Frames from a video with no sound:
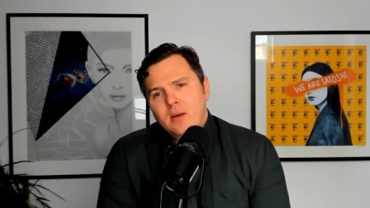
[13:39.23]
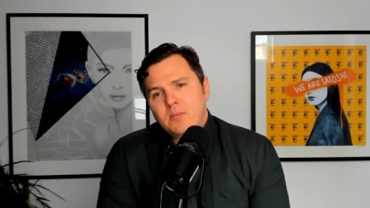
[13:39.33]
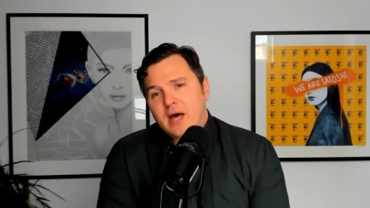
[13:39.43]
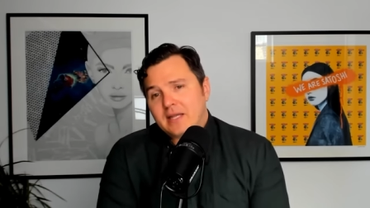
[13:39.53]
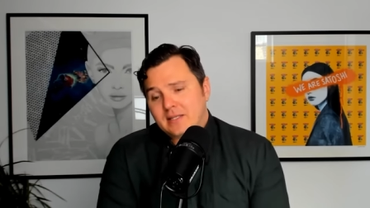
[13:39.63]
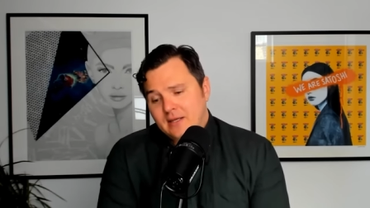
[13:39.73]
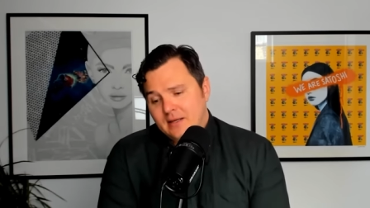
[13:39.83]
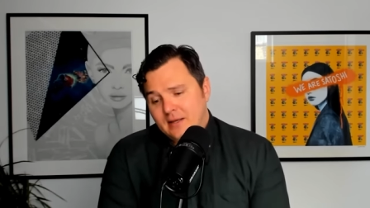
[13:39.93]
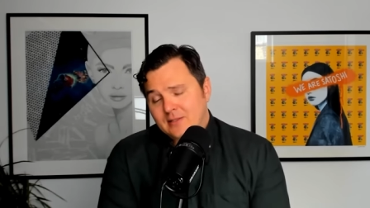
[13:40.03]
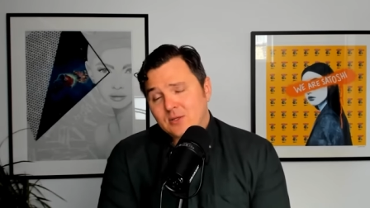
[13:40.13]
But
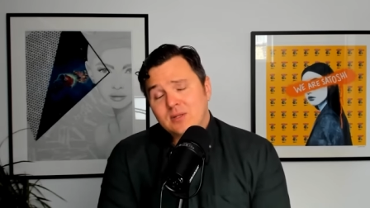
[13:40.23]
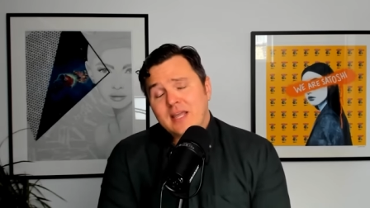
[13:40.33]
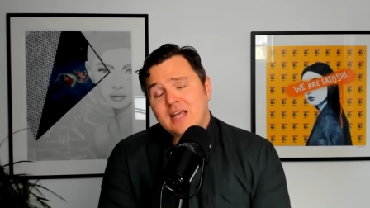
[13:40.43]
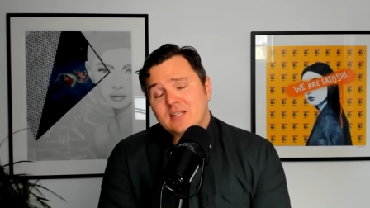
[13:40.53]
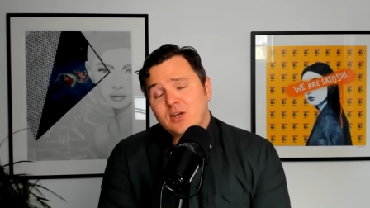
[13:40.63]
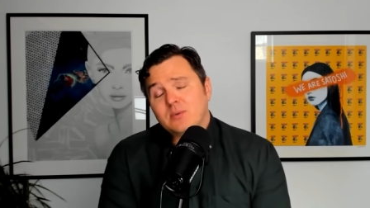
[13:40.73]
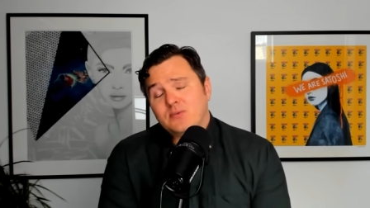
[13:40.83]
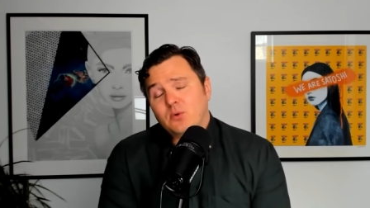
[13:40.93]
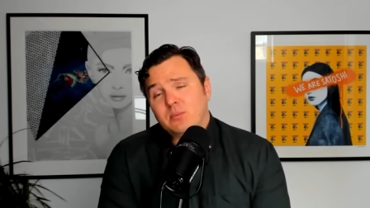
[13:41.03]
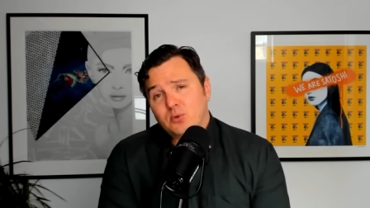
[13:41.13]
it certainly has
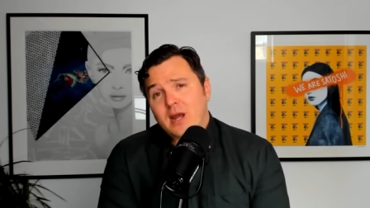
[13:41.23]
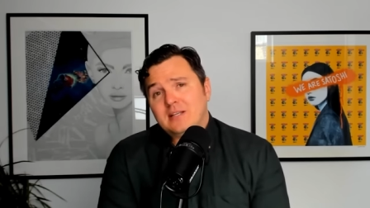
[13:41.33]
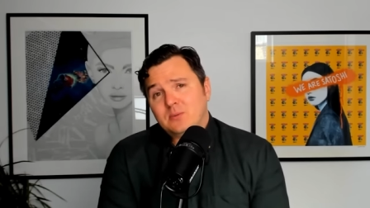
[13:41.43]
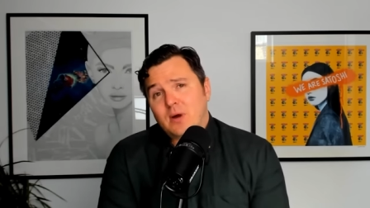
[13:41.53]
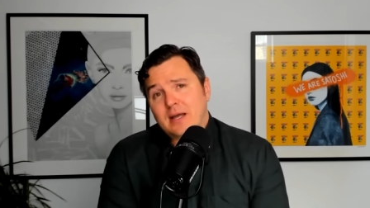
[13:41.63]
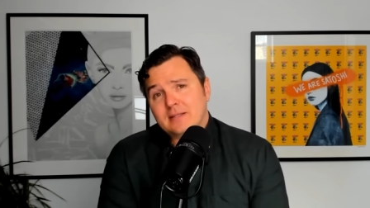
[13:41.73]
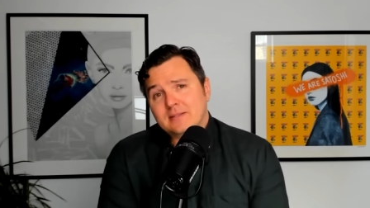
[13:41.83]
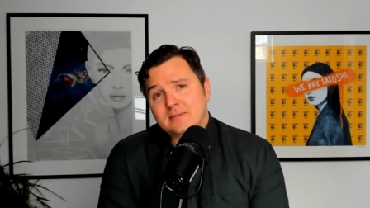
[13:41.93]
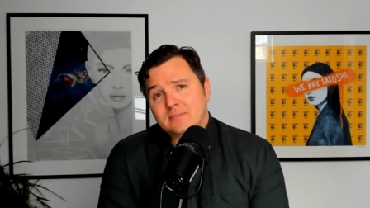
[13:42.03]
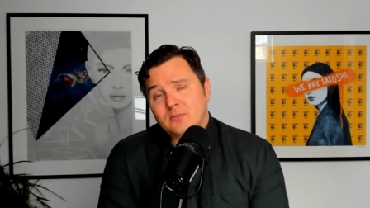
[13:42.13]
underperformed
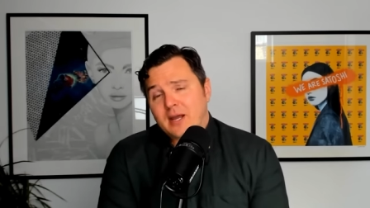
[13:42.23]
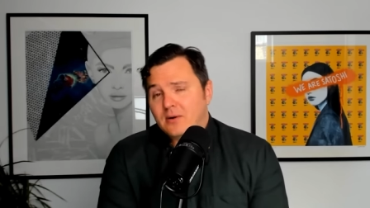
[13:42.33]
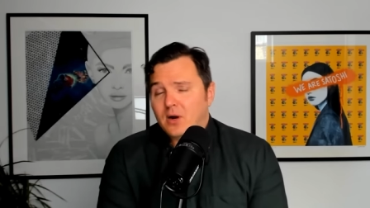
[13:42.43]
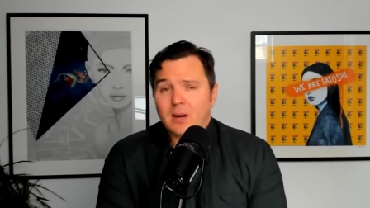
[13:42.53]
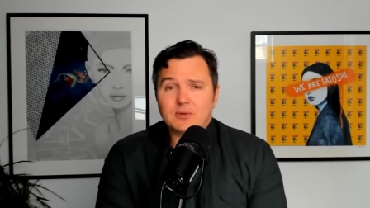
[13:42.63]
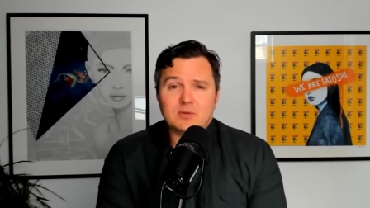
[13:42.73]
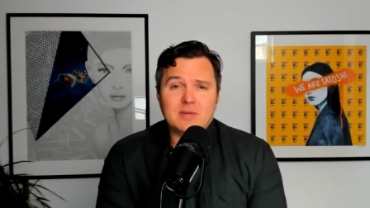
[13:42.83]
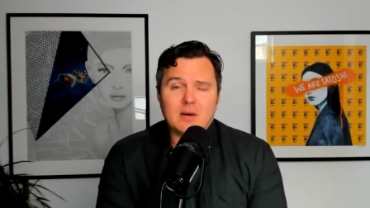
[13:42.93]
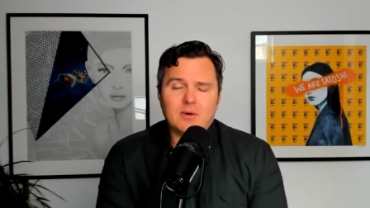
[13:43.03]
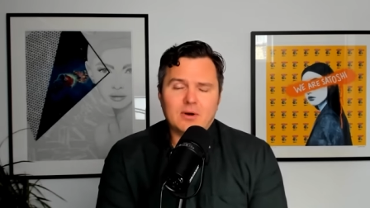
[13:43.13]
price-wise, right? Arbitrum
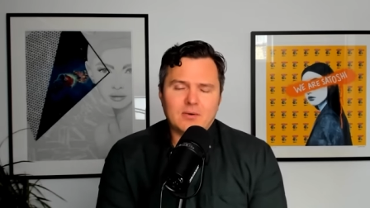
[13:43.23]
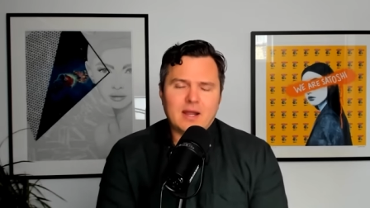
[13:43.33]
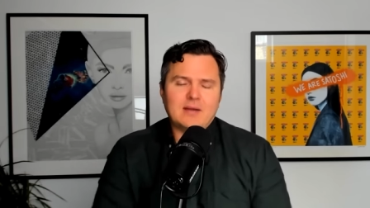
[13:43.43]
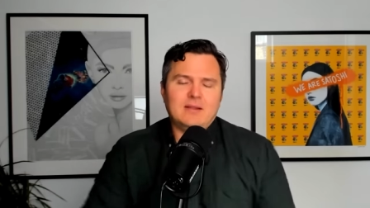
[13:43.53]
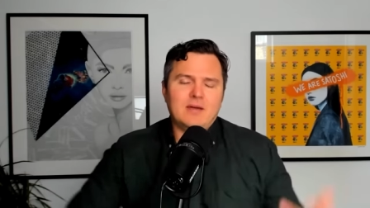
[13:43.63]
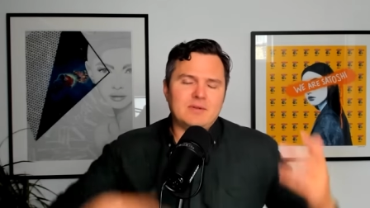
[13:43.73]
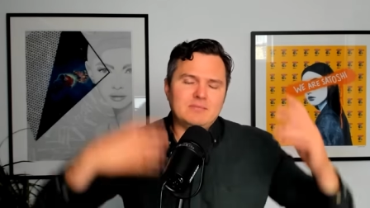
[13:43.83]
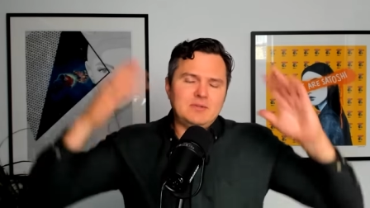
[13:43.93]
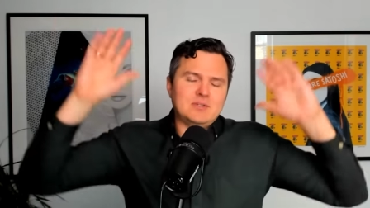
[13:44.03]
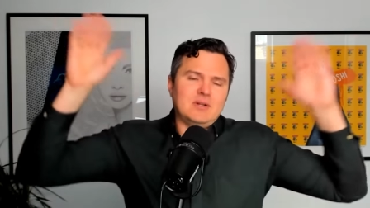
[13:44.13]
Network, great, love it,
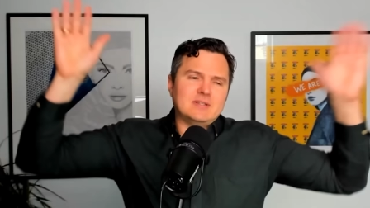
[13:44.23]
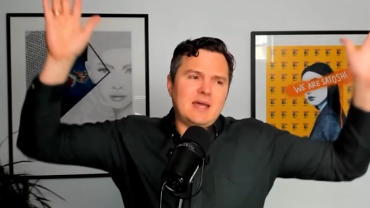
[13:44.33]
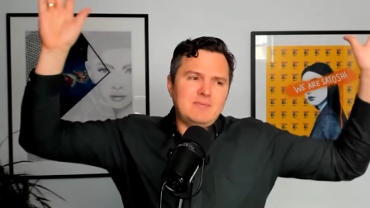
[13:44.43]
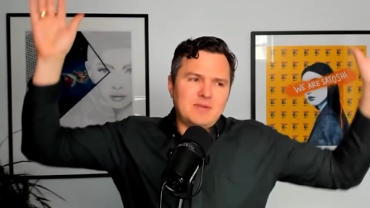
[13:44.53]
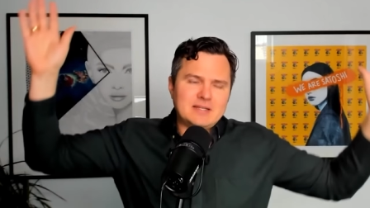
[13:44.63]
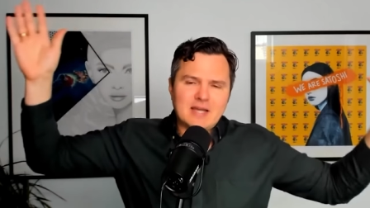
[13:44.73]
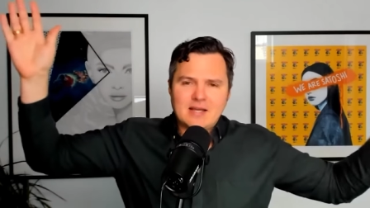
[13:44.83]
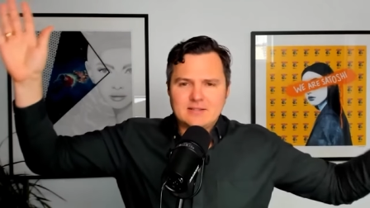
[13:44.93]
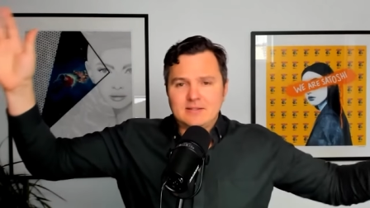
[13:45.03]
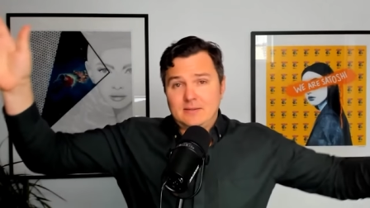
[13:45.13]
use it all the time,
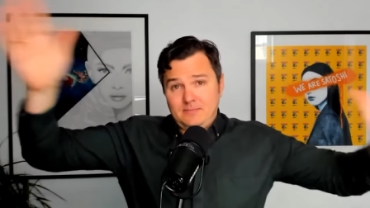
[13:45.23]
fantastic.